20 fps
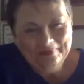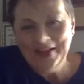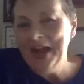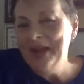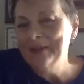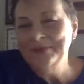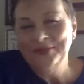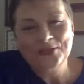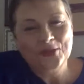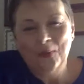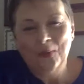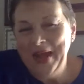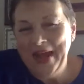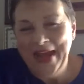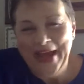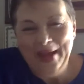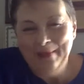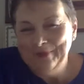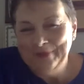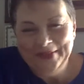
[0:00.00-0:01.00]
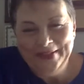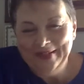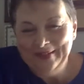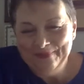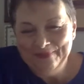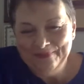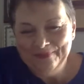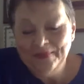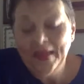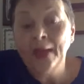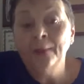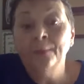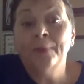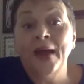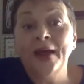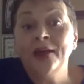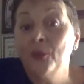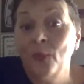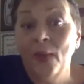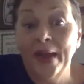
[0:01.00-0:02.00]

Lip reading: I'm so happy. And by the